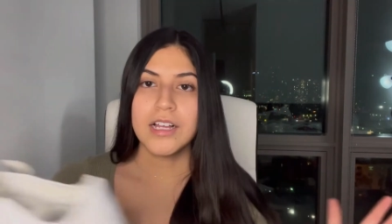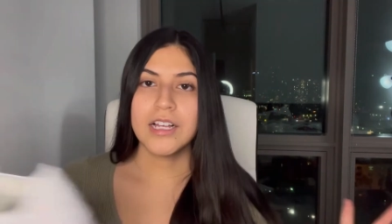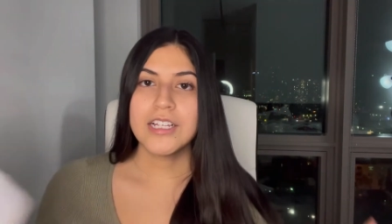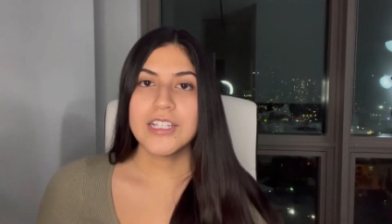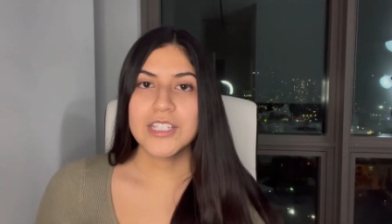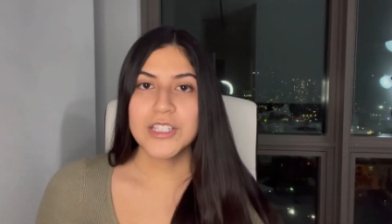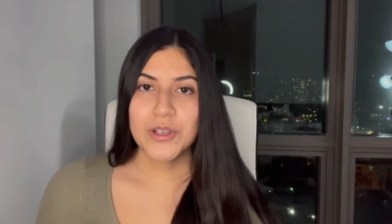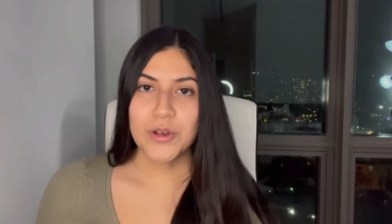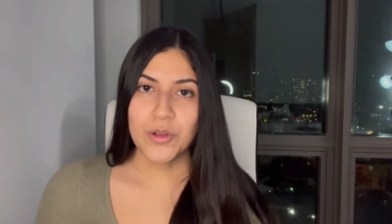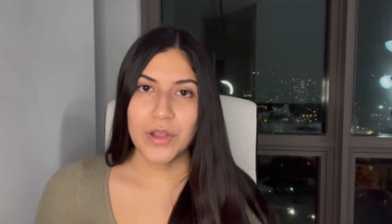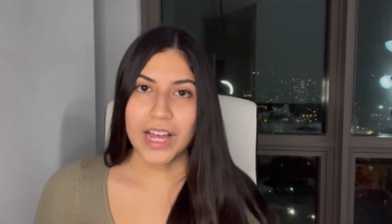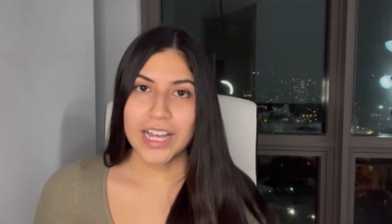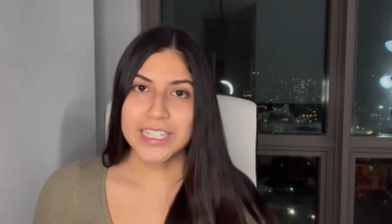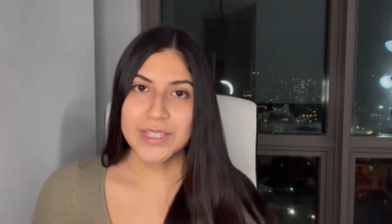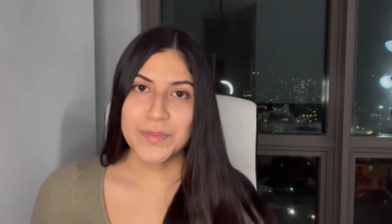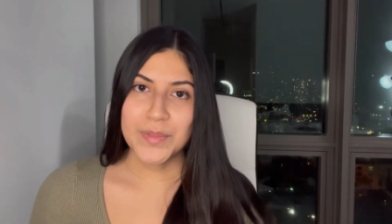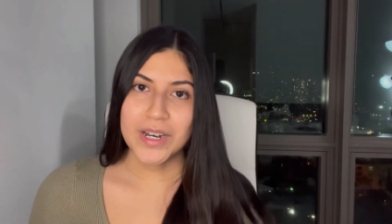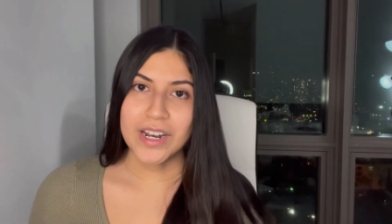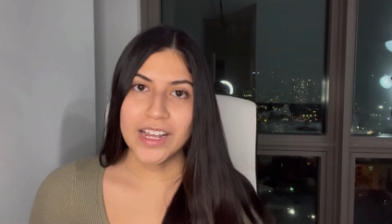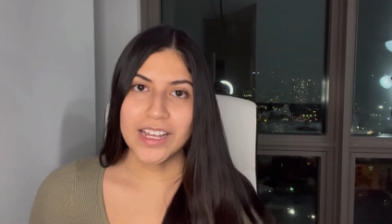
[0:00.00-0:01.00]
So
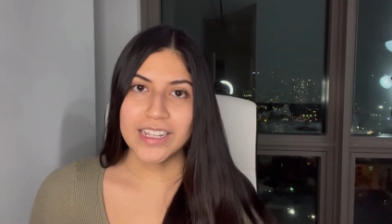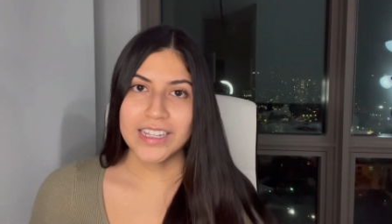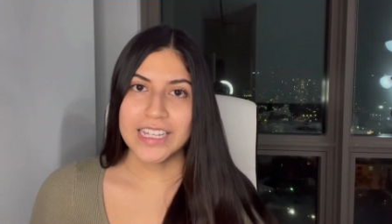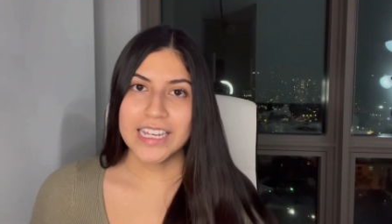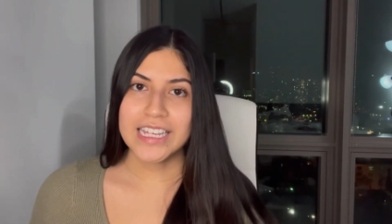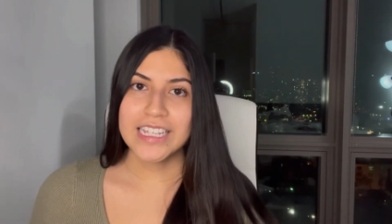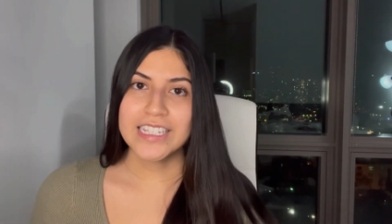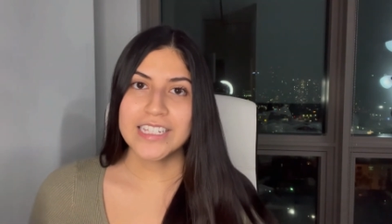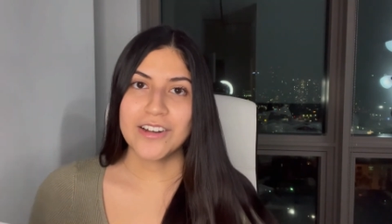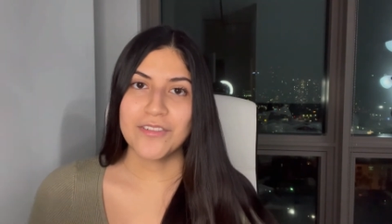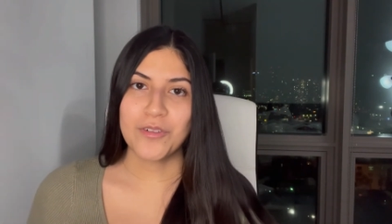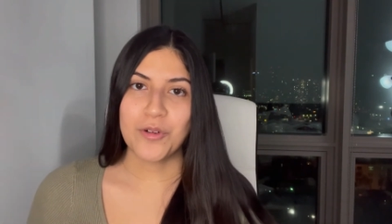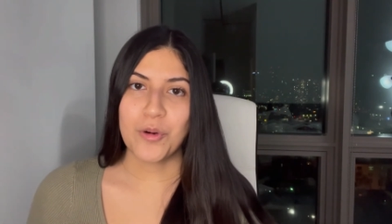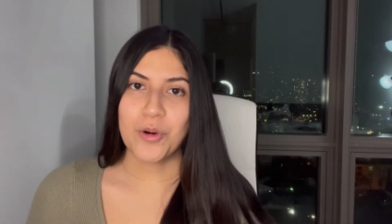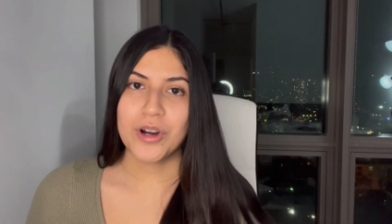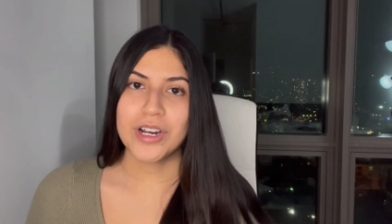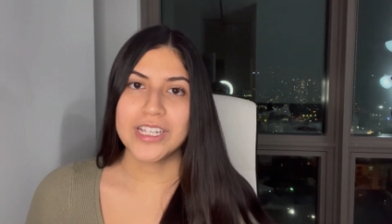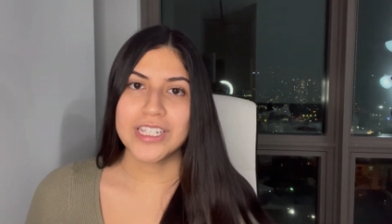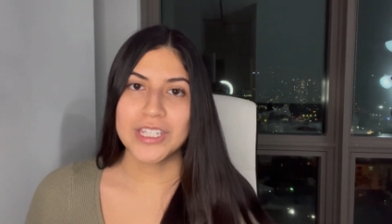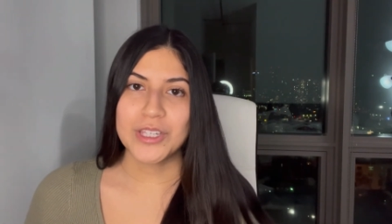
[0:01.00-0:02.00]
last but not least, of
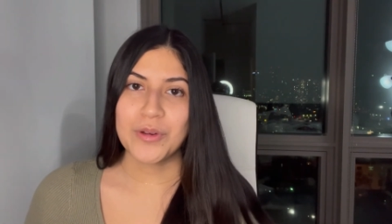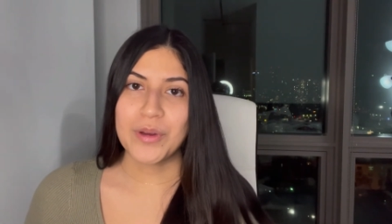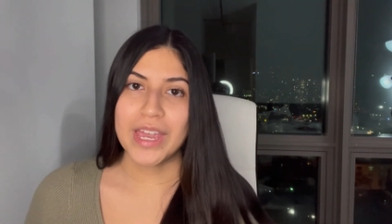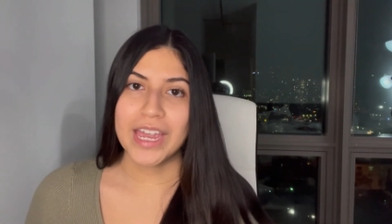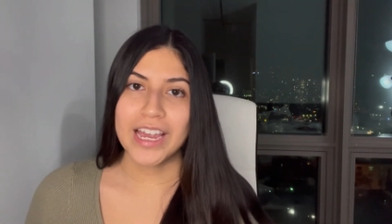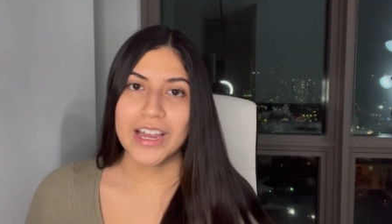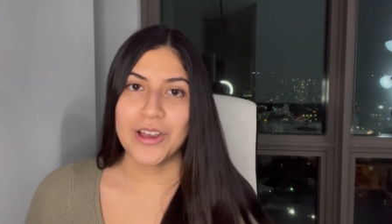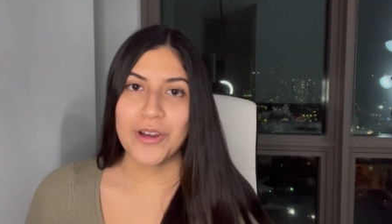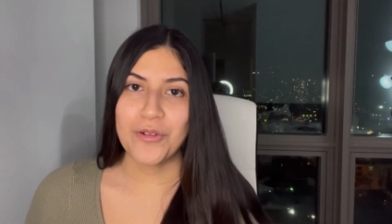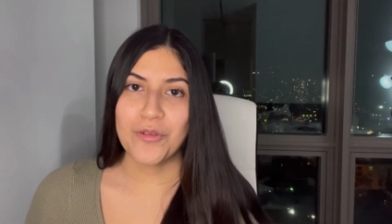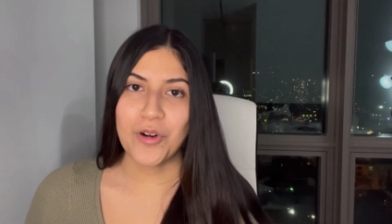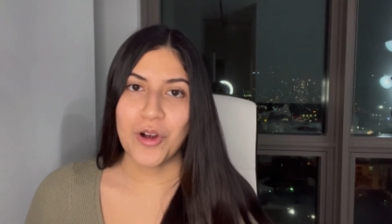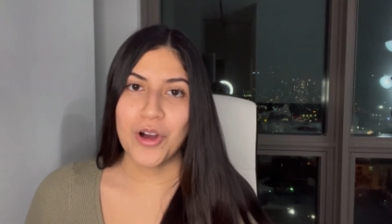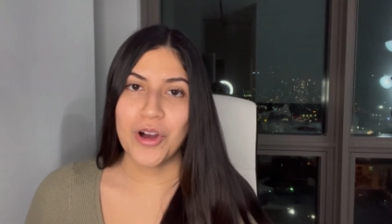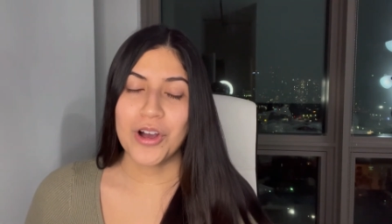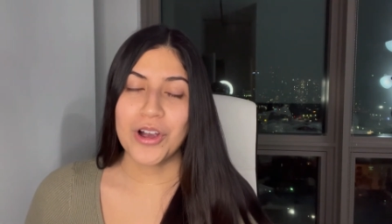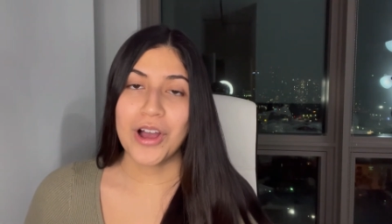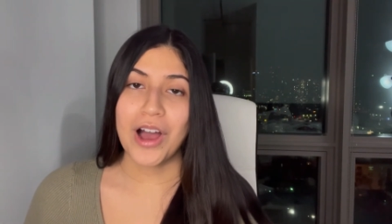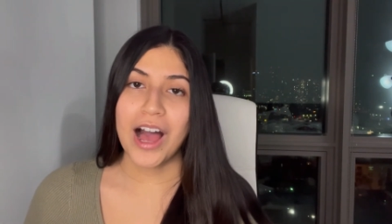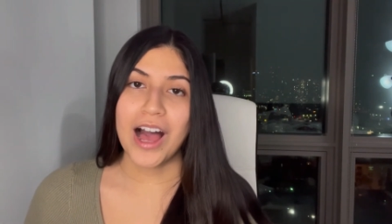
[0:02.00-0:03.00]
course, you can't go
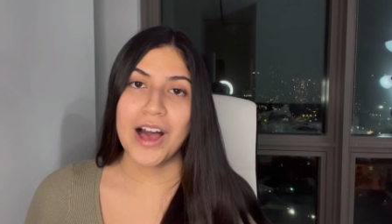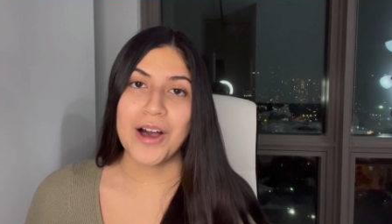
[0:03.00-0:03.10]
wrong